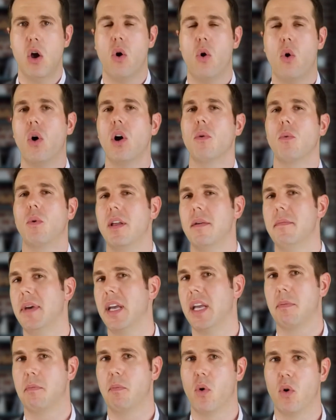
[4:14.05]
Or would it
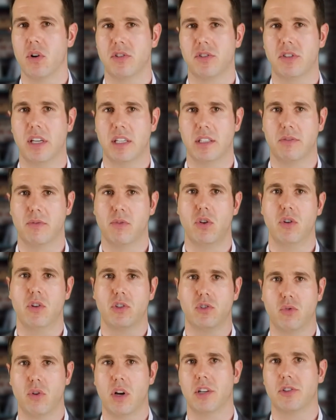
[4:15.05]
make more sense for you to
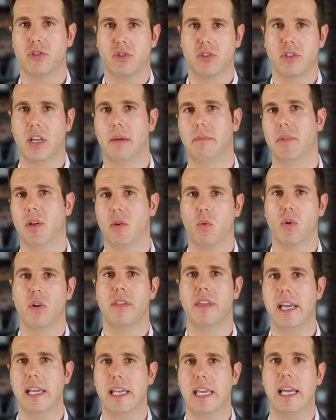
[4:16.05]
structure something where
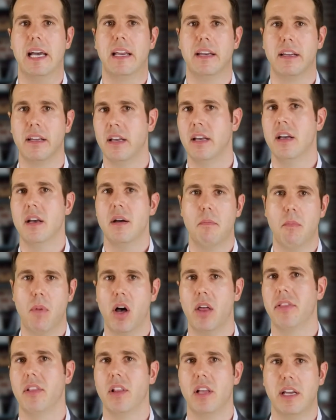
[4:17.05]
they get
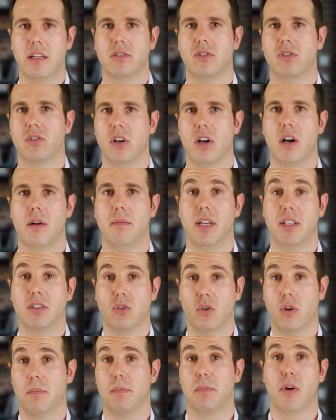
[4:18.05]
monthly installments,
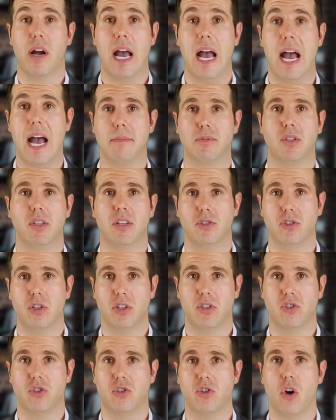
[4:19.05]
or perhaps it
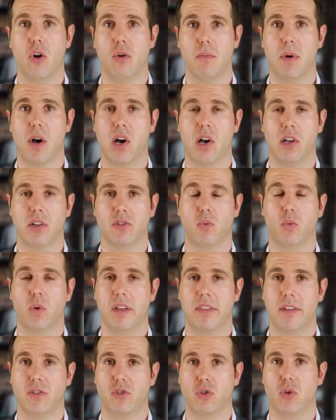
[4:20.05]
just snowballs
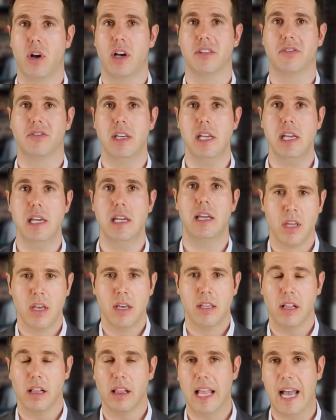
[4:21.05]
with a trustee?
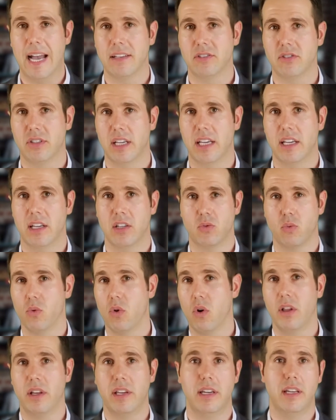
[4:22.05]
The last thing is
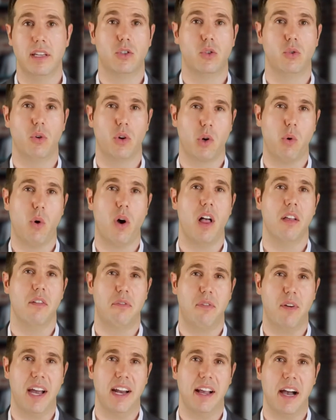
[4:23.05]
rolling into a
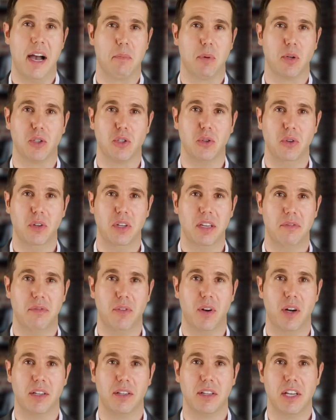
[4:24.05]
qualified opportunity
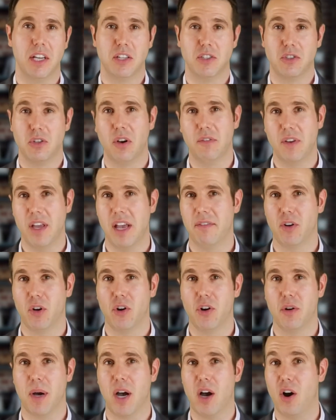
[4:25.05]
fund. So if you haven't
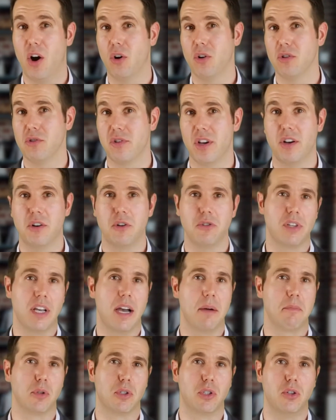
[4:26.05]
heard about O-zones,
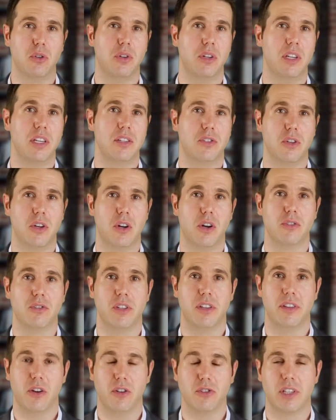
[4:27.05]
opportunity zones,
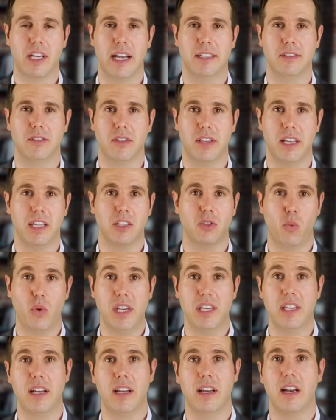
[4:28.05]
and those kinds of things, we
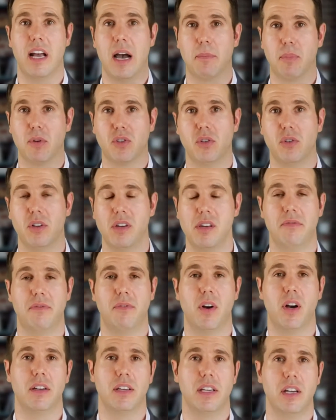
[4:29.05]
did an opportunity
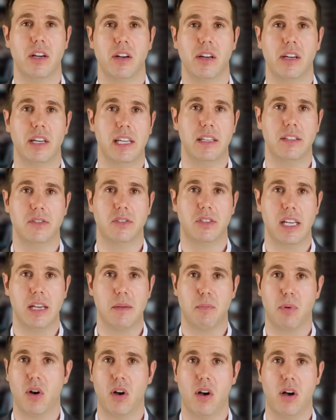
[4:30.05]
fund here in
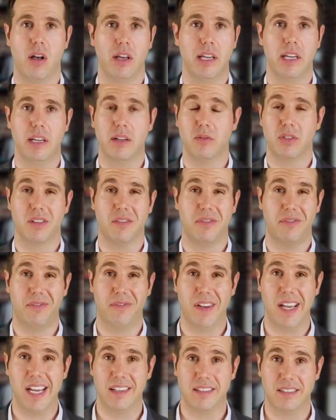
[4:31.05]
St. Paul, and it was a
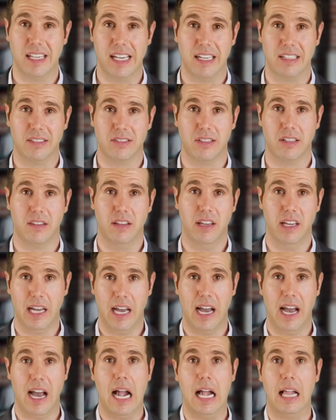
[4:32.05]
fantastic thing. I
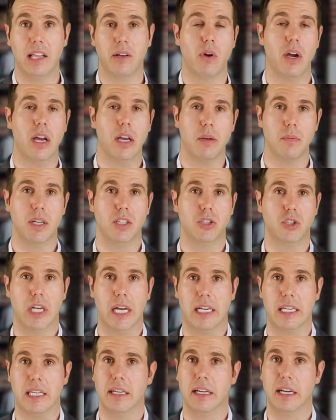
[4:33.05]
highly recommend
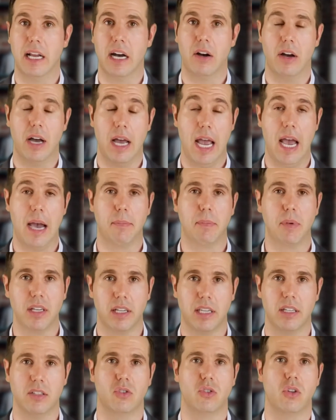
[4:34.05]
checking it out. I'm happy to
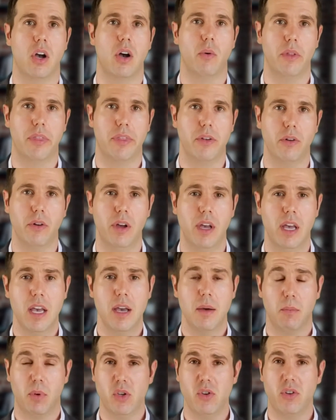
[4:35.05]
consult with you.
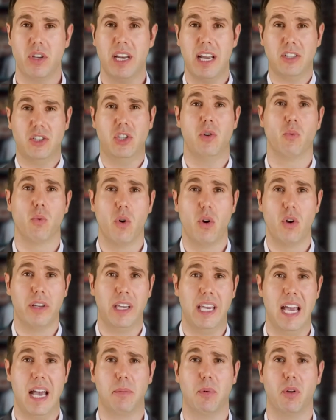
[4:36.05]
But you can actually roll
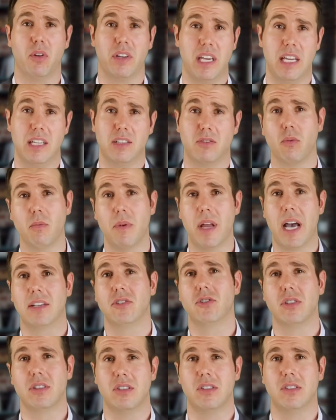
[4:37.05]
capital gains from
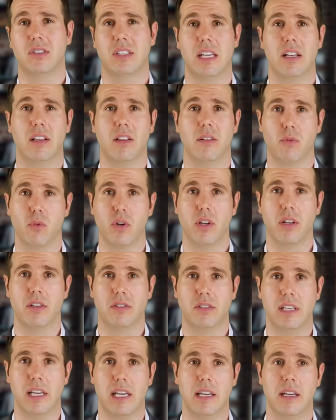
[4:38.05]
not just the sale of real
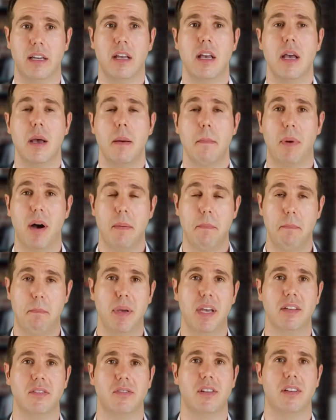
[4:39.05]
estate, but
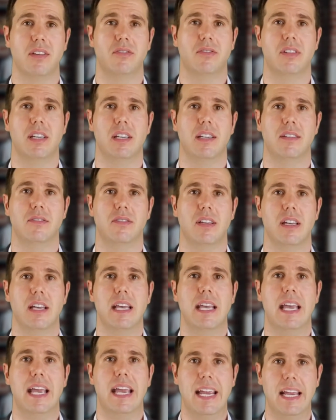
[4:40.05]
businesses
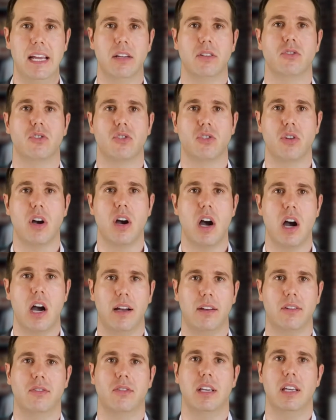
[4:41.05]
and
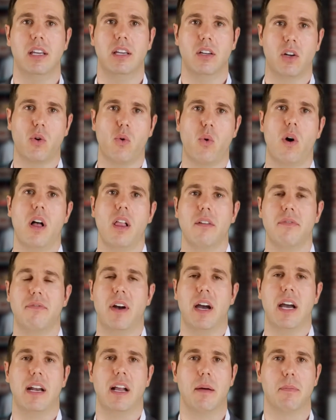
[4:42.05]
stocks into
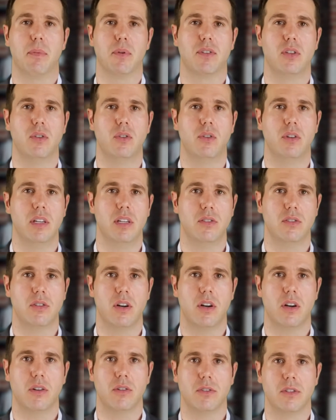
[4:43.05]
qualified opportunity
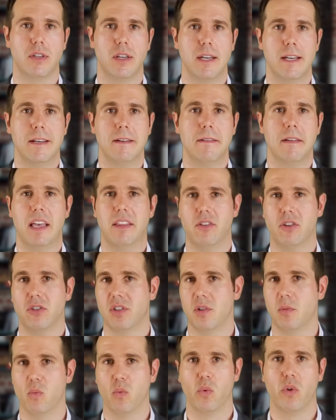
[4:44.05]
zones, and there's
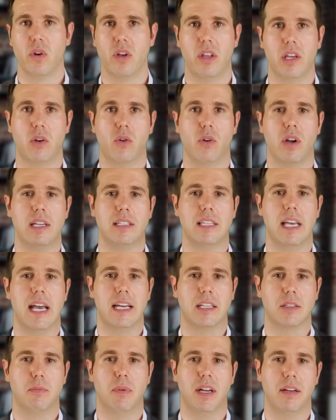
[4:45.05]
some really great
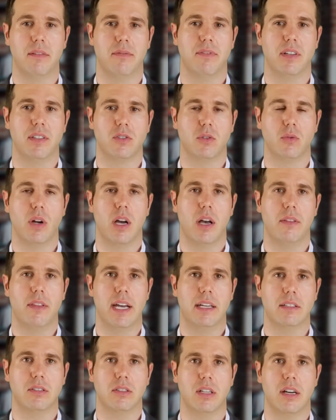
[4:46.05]
tax benefits around
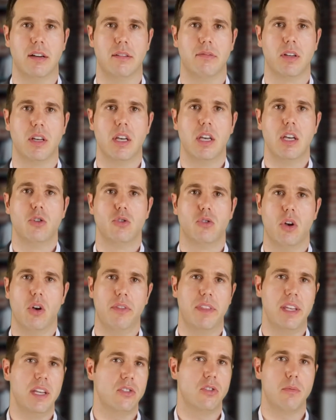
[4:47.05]
that stuff. So
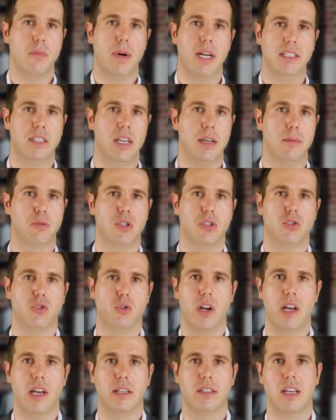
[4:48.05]
these are my tips and
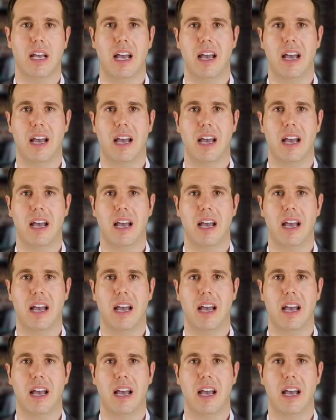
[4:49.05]
tricks.